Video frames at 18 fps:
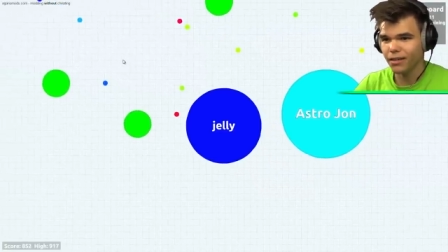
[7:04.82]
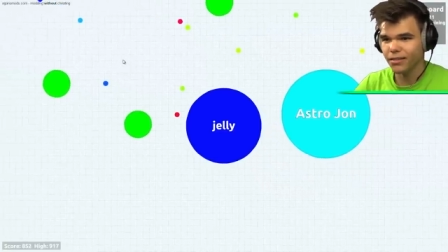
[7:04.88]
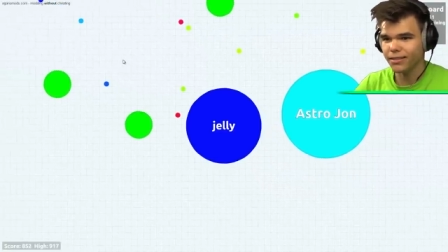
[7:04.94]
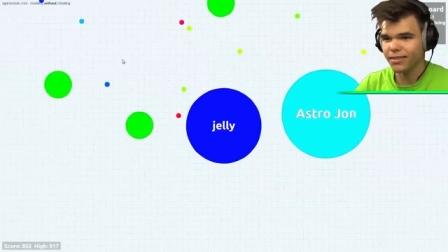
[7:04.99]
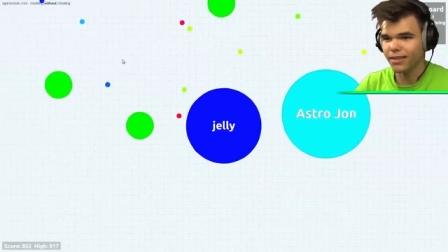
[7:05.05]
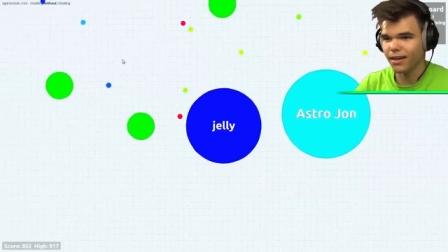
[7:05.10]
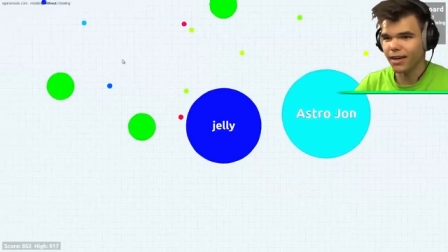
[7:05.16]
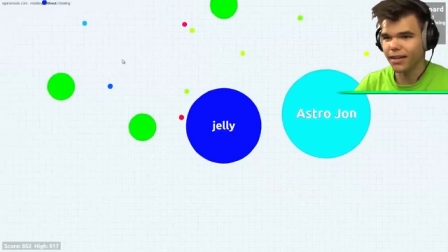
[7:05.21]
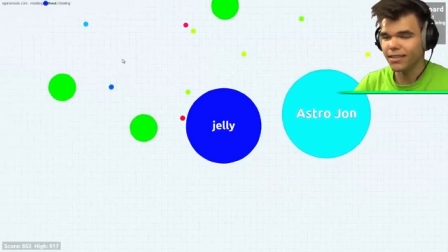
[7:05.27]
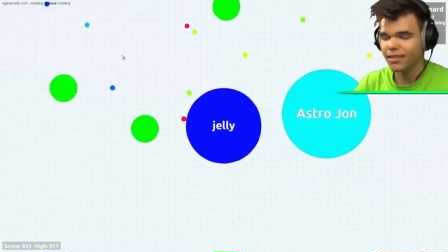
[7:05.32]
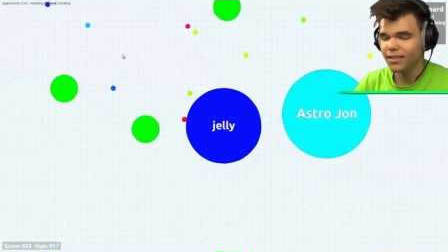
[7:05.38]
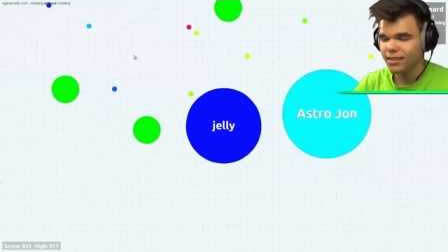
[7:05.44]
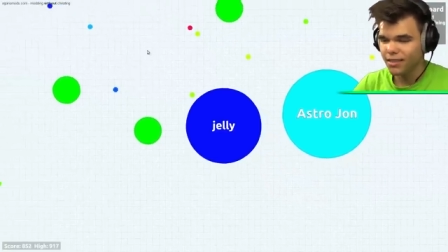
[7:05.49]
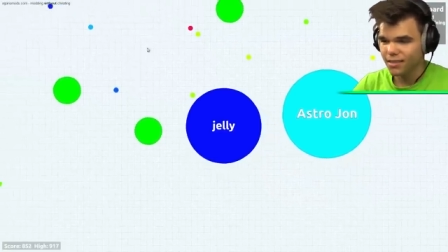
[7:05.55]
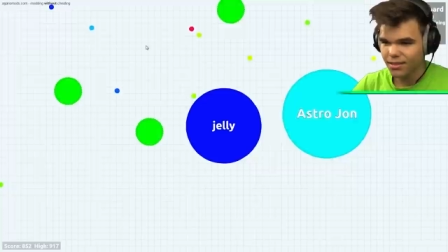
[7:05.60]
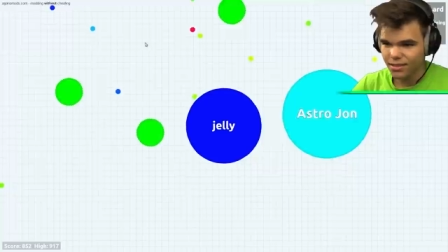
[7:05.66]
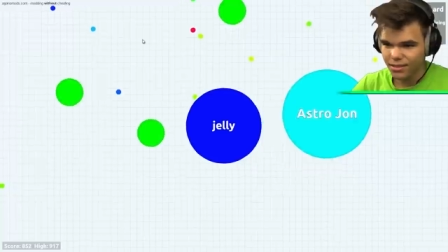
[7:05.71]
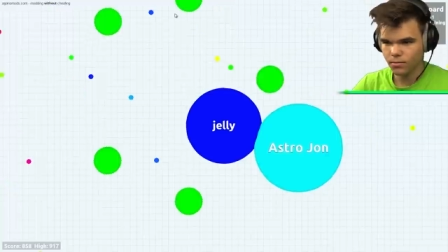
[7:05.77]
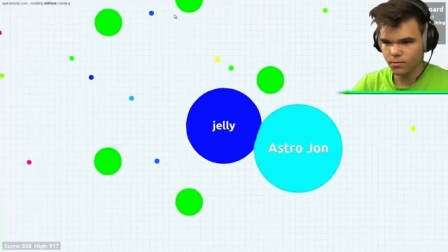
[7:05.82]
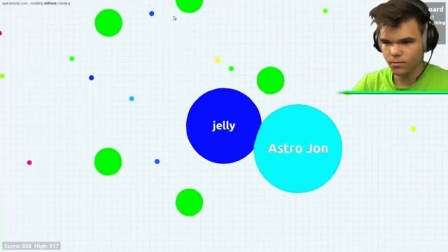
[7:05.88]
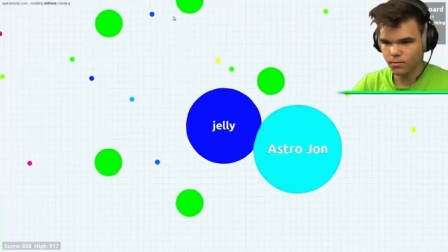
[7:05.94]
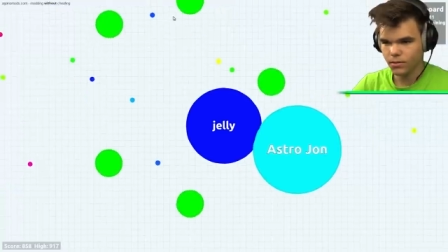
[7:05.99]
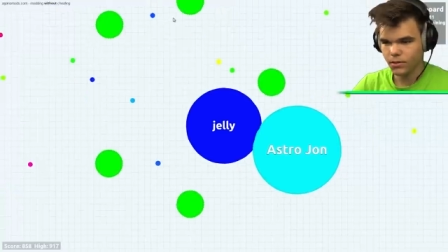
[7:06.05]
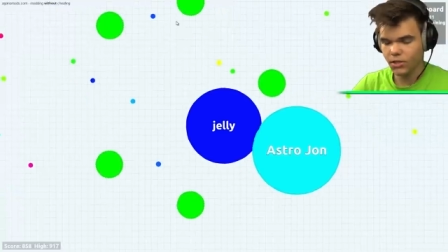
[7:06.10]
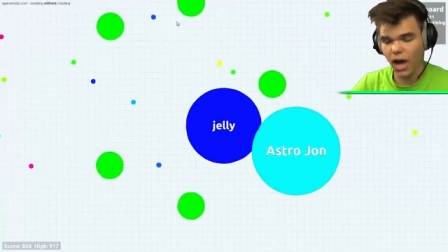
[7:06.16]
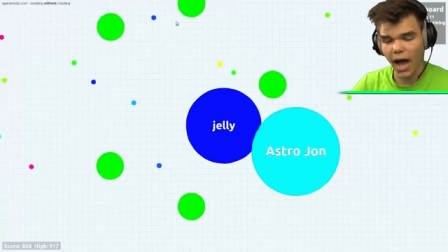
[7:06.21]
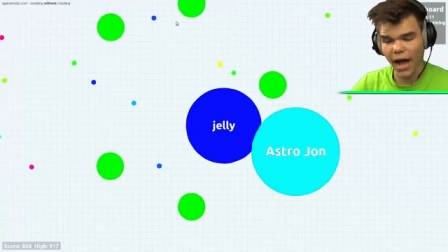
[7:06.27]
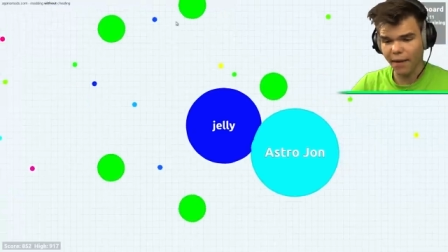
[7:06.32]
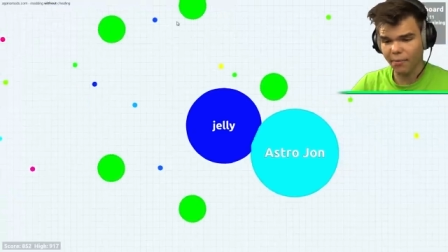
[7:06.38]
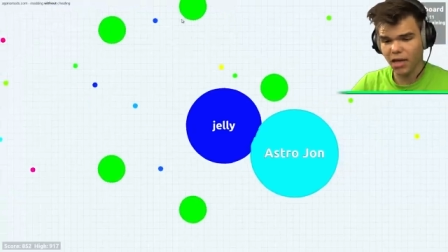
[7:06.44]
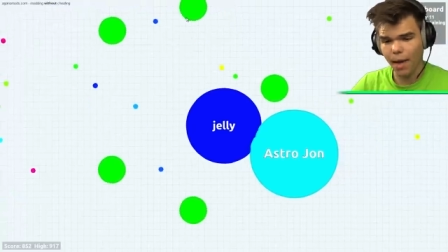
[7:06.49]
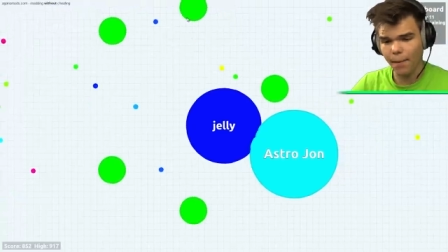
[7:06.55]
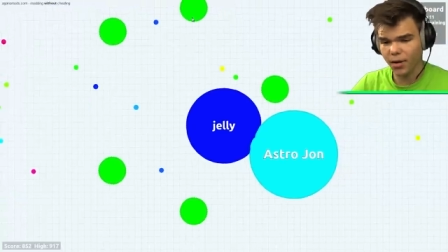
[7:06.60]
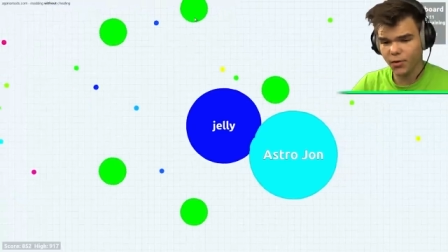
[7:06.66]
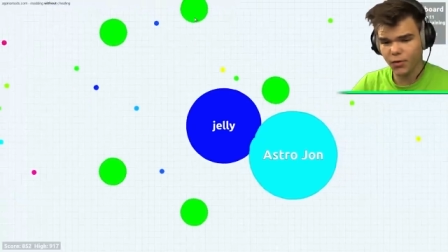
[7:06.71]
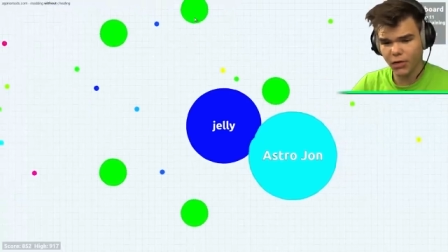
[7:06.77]
oh, God. John, I'm
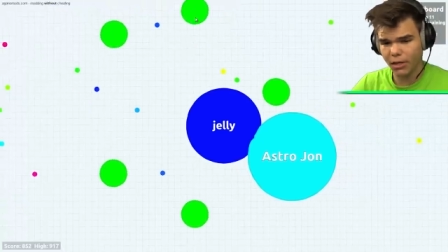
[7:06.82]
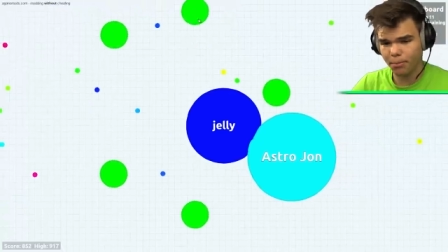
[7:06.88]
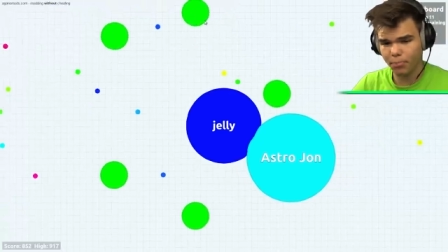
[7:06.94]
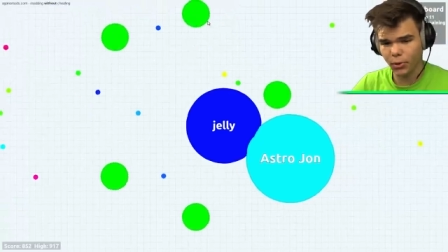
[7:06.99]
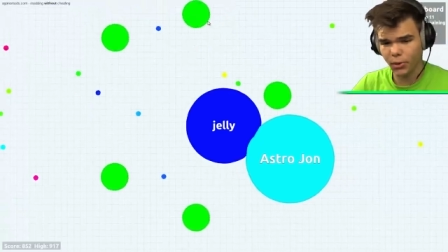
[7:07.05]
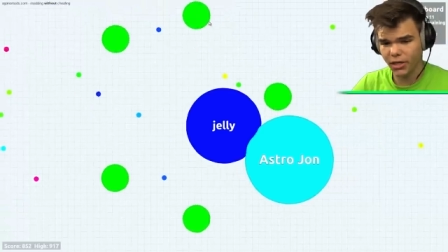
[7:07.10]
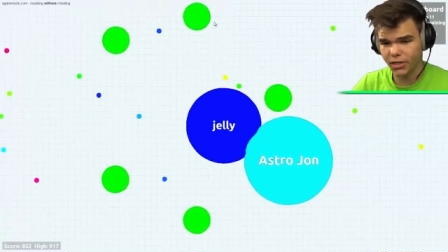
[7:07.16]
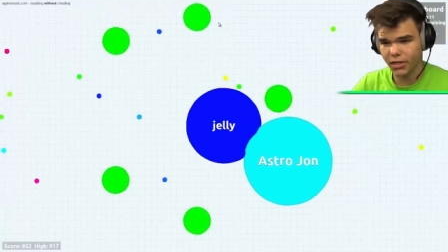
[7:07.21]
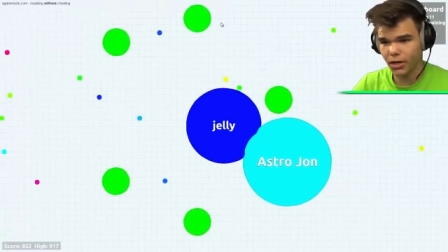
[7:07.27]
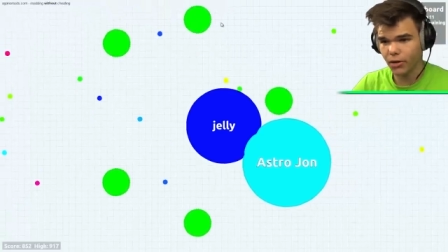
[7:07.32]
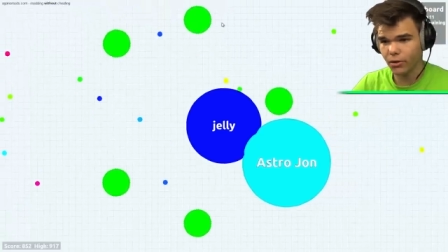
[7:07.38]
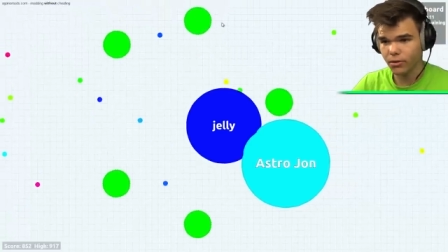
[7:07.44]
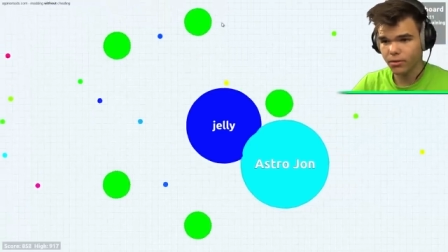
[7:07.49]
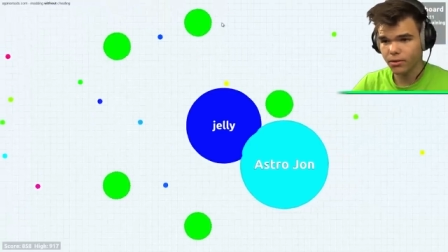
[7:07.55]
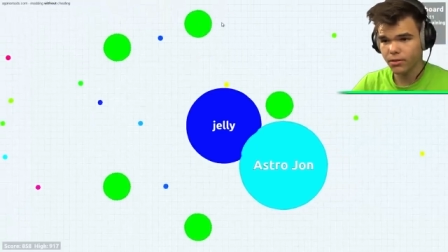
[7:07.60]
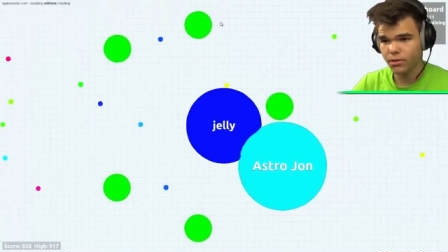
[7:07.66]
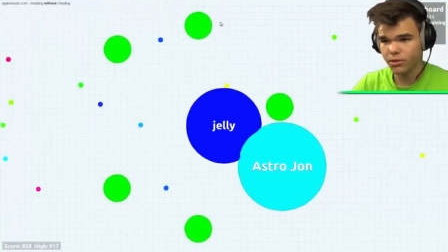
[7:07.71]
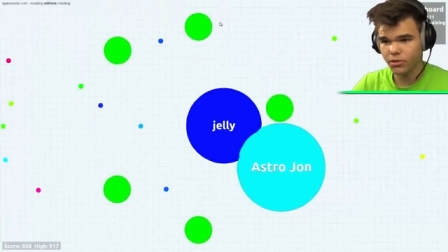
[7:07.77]
coming for your booty, though.